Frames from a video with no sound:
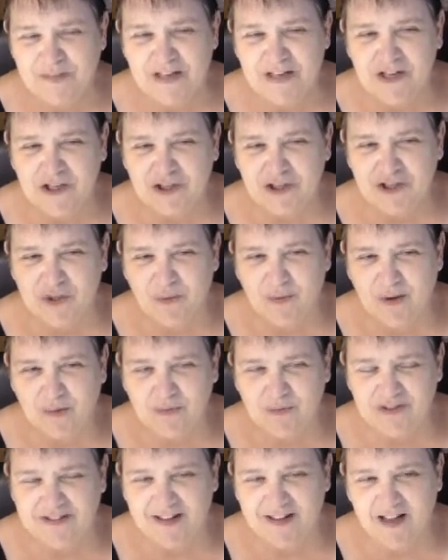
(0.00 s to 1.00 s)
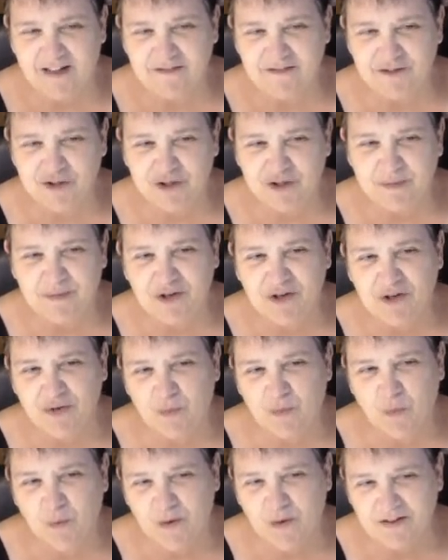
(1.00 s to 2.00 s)
So I was live streaming on
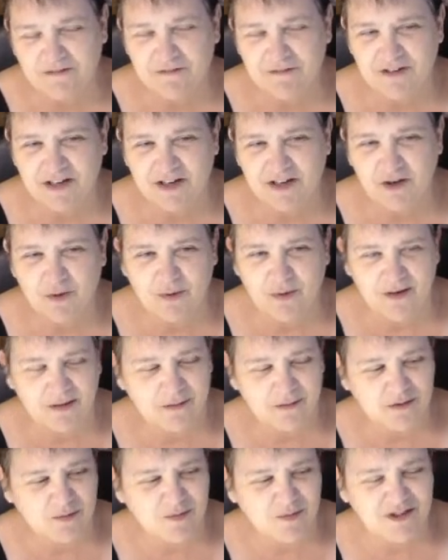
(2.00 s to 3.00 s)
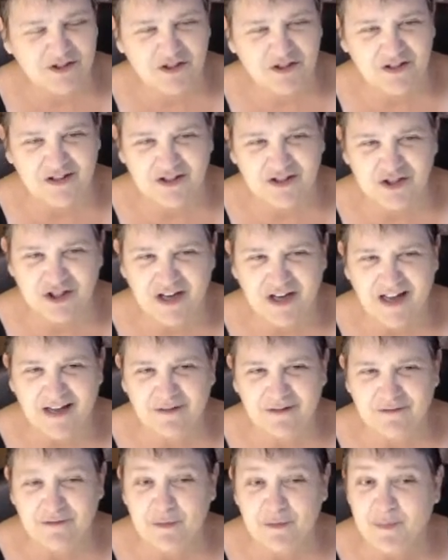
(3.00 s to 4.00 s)
one video and I was watching the
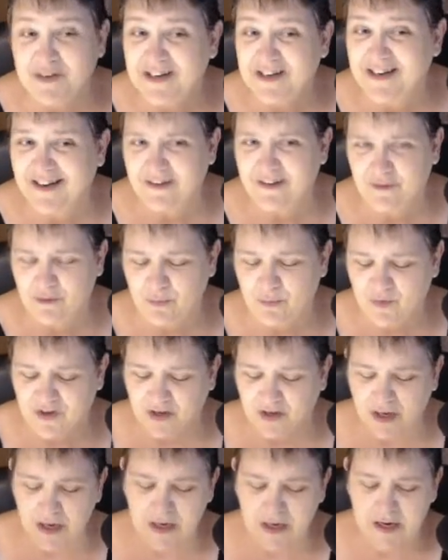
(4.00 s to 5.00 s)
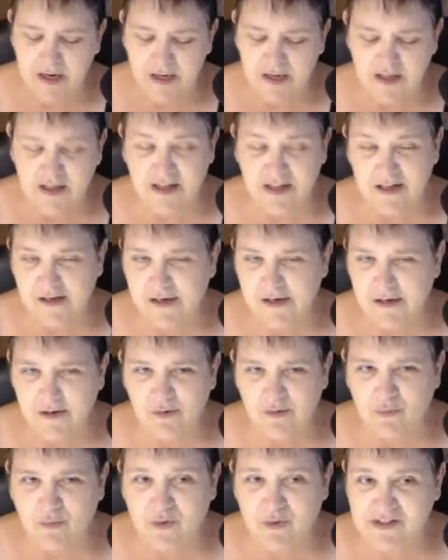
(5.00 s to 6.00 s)
chat from another one that
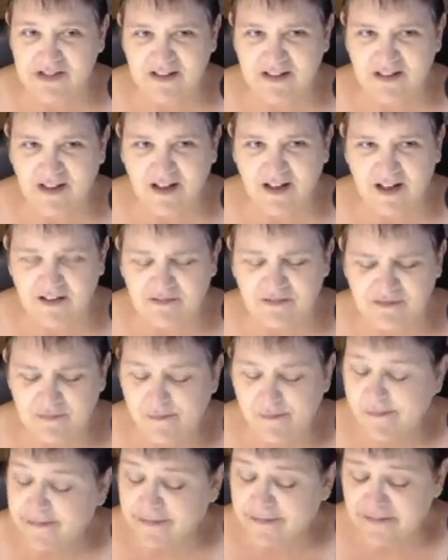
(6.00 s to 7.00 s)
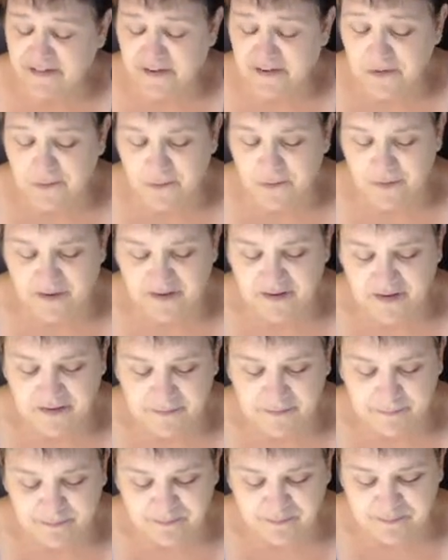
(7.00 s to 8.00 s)
wasn't live. So
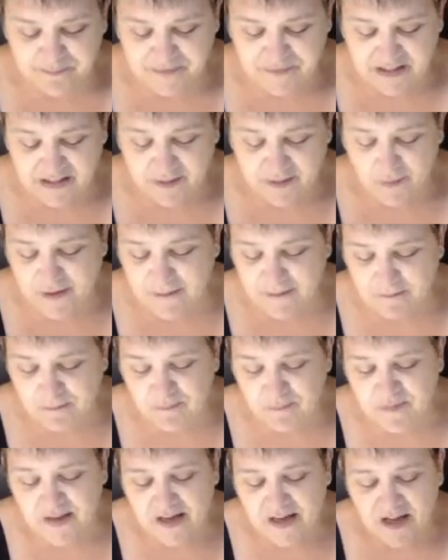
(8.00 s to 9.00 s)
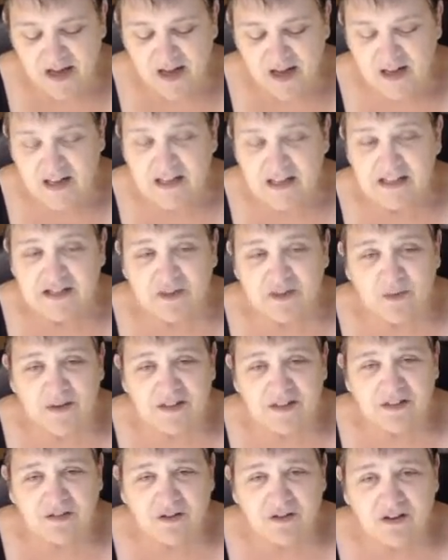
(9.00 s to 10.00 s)
anyway, So I
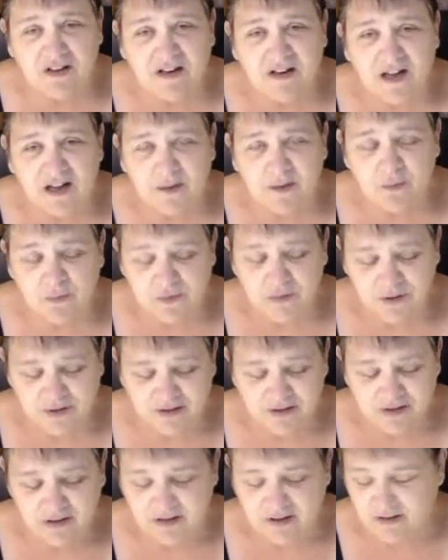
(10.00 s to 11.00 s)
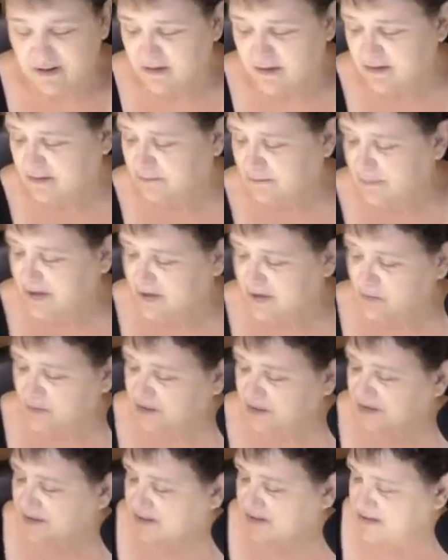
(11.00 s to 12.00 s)
thought I would make one
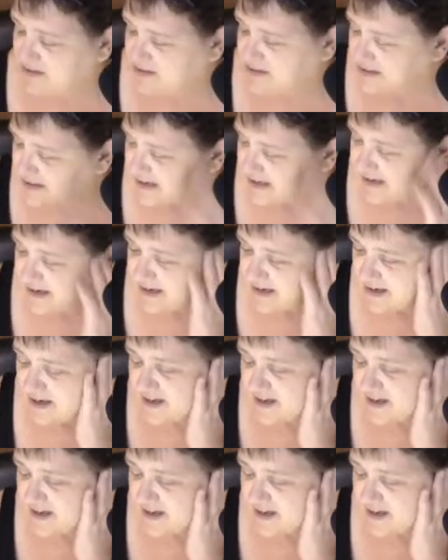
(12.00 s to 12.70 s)
of these today.